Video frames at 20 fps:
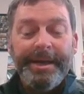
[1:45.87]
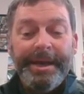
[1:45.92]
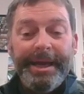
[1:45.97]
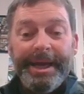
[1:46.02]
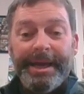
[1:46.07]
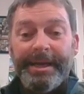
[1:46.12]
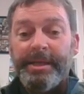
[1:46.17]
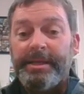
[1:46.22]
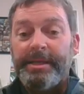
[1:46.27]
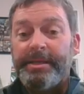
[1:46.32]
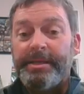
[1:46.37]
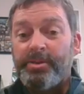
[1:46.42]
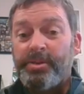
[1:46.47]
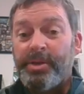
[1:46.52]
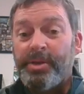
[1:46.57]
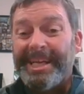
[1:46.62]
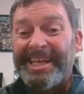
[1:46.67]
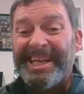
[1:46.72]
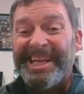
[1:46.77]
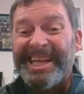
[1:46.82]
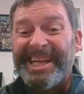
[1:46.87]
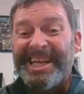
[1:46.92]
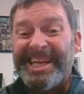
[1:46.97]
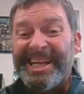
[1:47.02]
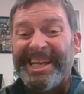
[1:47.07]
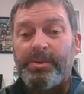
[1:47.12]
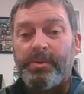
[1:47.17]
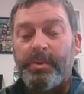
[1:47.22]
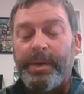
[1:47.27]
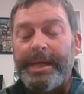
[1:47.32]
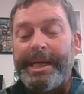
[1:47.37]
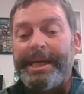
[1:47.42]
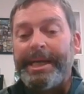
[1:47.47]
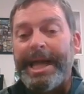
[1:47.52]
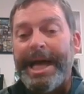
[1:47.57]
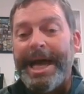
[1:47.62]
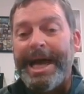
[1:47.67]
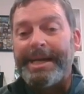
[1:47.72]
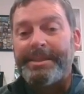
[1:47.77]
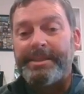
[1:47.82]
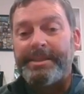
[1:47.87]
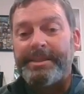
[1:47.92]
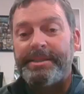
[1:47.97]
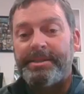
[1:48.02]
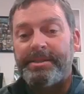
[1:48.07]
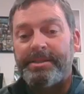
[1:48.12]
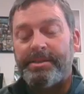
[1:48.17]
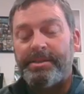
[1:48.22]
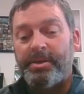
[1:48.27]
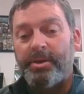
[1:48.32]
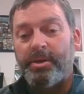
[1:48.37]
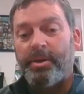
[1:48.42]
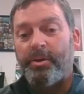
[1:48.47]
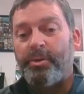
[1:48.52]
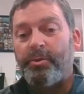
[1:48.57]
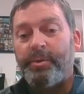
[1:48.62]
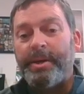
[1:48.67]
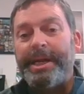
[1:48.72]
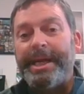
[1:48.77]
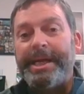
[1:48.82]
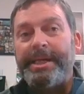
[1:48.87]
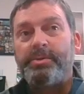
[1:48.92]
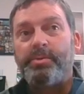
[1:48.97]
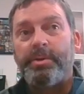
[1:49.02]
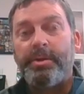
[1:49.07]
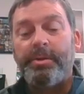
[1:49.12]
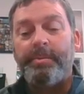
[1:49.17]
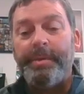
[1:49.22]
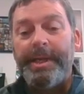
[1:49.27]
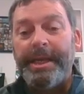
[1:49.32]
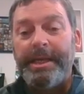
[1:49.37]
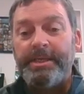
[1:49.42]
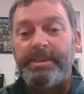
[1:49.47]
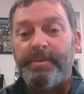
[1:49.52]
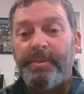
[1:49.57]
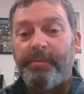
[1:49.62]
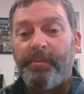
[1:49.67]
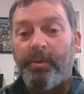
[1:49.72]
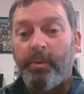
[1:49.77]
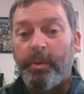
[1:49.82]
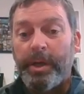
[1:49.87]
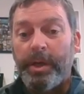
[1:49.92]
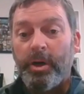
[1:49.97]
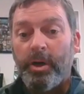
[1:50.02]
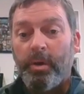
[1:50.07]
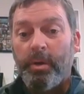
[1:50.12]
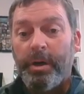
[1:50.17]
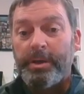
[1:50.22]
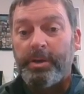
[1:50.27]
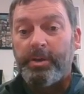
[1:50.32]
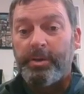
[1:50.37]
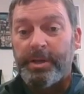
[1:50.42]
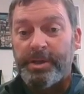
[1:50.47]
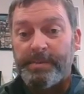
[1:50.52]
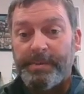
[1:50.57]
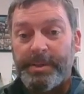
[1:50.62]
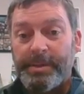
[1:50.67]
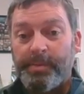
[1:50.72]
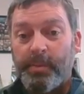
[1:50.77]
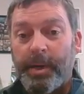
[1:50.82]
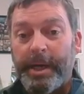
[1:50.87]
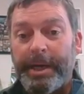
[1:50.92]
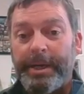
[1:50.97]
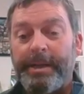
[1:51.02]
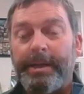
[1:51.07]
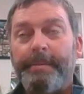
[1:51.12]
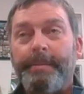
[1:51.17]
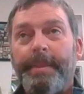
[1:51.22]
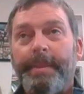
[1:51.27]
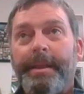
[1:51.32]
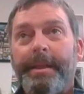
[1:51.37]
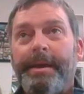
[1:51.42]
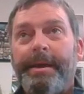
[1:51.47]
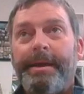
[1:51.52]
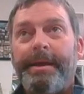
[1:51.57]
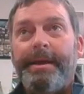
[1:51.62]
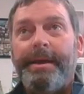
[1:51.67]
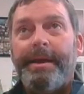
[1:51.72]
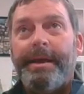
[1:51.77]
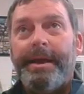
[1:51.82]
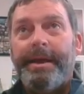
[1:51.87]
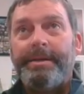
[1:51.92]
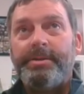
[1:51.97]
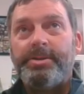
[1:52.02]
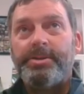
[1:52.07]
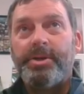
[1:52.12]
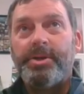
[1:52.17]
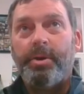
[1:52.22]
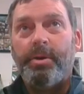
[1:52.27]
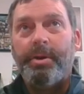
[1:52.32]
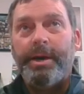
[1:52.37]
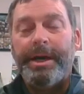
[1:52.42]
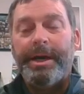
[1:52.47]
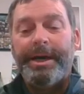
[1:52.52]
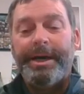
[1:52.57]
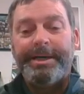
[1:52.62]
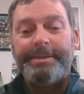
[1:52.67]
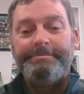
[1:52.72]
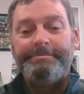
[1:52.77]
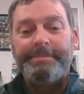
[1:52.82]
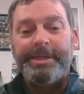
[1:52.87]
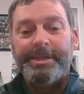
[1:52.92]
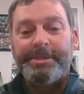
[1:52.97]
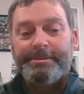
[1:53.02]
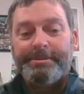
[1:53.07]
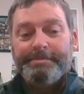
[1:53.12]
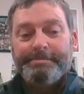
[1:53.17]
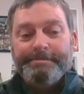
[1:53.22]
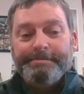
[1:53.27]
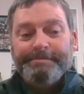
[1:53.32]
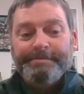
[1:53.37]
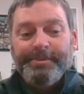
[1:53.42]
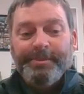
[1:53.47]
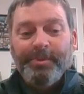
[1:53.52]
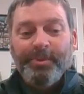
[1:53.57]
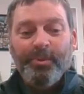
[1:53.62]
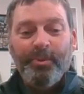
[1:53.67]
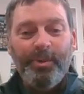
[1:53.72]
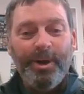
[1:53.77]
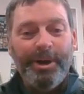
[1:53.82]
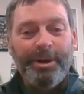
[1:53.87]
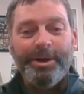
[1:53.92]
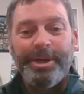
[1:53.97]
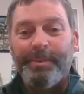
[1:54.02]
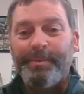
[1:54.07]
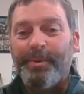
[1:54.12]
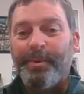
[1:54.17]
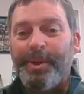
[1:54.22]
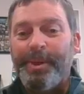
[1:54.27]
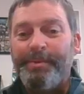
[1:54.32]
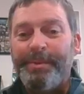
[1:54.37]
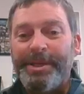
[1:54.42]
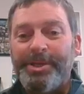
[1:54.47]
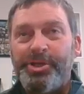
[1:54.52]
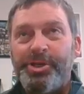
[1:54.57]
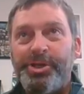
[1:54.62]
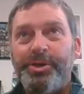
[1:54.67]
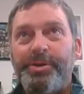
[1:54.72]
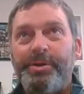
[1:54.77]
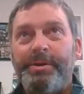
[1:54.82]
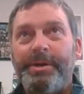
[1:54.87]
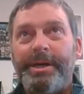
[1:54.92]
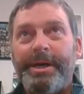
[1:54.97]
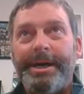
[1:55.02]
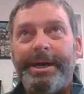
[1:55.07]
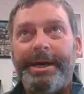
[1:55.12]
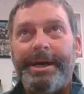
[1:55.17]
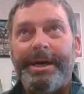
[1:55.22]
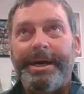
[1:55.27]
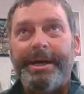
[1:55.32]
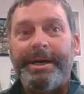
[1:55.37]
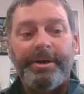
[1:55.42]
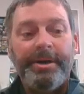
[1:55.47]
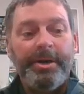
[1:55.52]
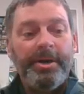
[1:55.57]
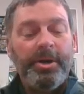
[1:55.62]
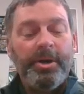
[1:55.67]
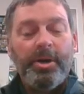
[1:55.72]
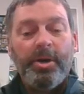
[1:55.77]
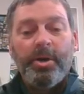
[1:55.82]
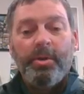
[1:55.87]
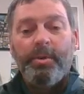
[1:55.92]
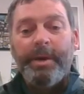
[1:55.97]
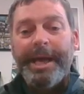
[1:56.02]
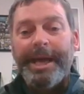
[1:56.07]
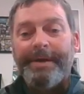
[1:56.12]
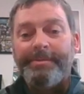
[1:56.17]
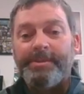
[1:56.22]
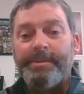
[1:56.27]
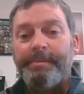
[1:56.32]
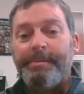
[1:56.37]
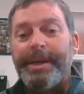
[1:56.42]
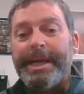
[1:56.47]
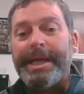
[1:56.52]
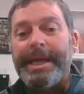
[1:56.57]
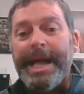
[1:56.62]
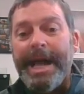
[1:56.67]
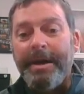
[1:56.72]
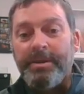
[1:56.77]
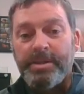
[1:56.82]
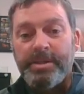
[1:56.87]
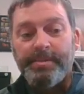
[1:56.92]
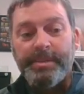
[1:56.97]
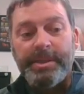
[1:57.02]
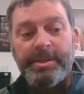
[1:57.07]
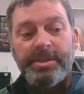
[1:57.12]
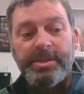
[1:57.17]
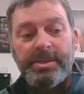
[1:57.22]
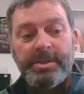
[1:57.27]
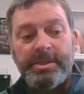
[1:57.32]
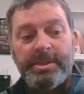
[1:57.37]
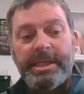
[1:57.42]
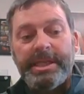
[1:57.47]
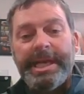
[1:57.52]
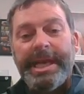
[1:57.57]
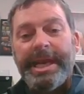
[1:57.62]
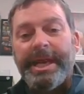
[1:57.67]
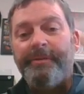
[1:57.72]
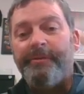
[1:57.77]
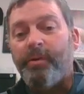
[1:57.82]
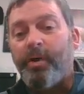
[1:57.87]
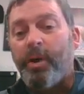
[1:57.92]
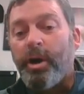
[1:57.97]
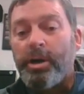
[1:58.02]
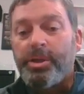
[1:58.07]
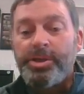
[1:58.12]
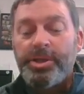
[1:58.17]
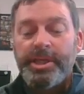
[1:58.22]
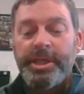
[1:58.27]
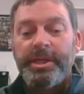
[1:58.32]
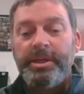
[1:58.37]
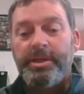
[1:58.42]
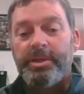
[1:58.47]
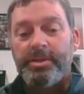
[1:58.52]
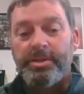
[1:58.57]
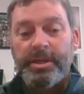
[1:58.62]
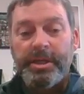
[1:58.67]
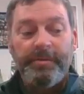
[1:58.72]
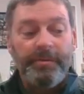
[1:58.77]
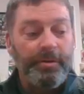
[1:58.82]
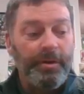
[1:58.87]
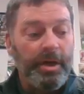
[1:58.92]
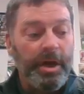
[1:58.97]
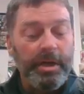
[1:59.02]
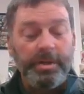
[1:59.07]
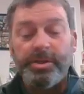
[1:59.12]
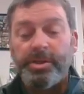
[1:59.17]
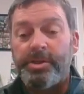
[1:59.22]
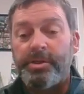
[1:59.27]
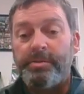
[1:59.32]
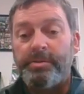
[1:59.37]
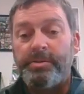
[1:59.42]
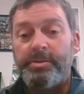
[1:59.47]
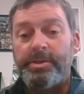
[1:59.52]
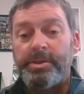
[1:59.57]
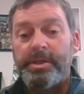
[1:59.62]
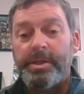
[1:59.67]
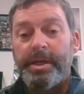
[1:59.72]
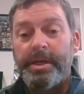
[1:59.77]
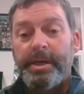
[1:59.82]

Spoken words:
and try to get at least 3 classes or 3 days worth of meetings before we go on Christmas break. And so just welcome, and we miss you. We have some big announcements today for our seniors and for all students.